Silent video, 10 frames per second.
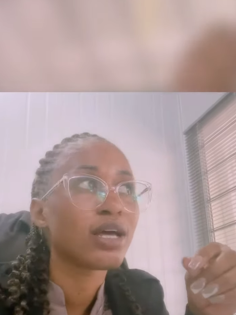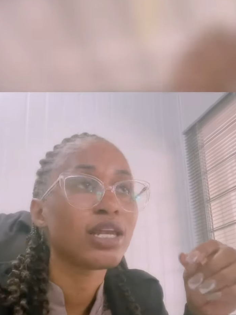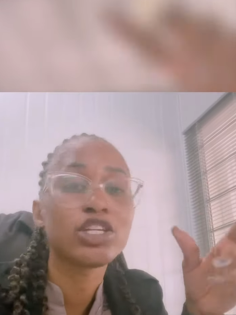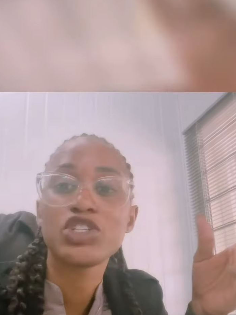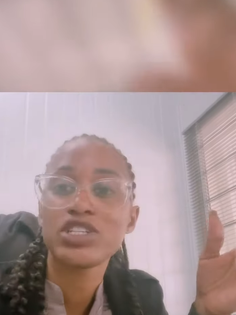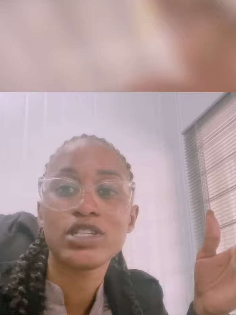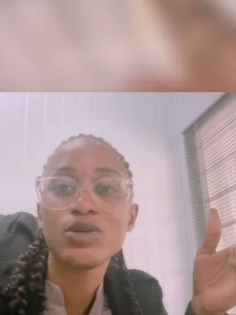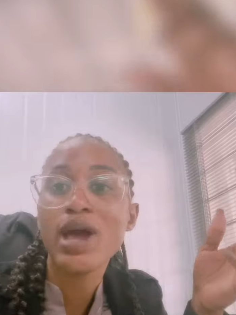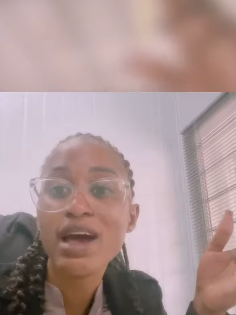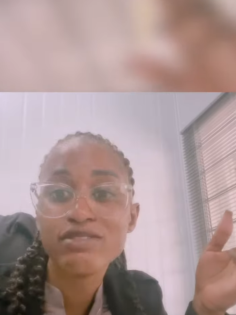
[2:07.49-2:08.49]
legit,
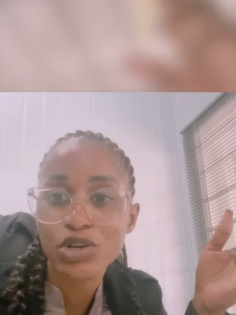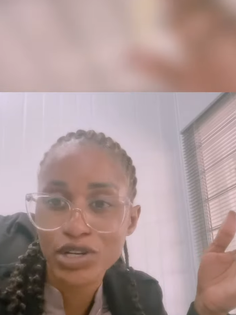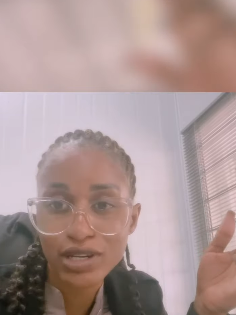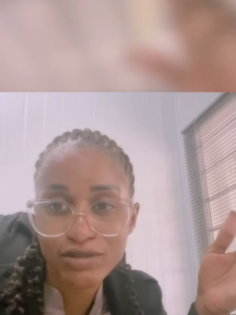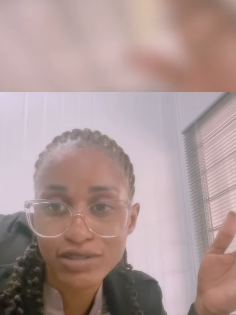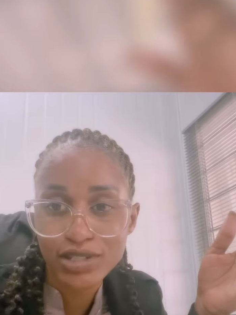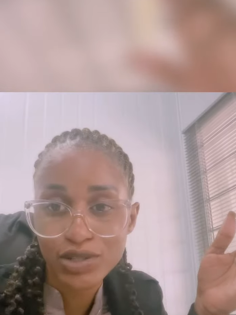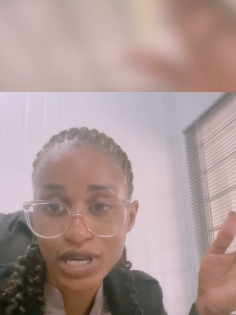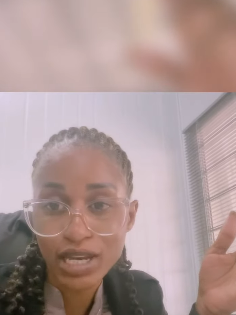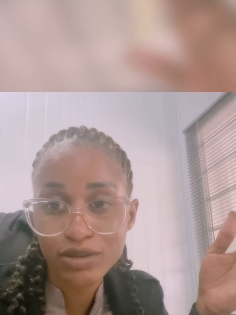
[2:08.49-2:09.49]
you have not lived.
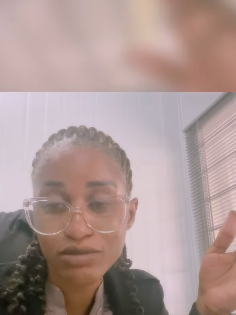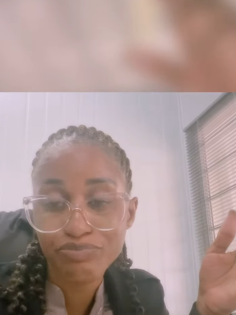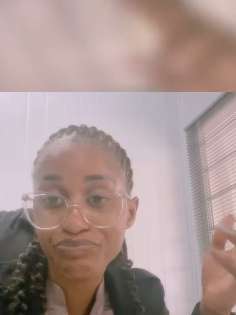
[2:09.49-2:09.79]
You get it?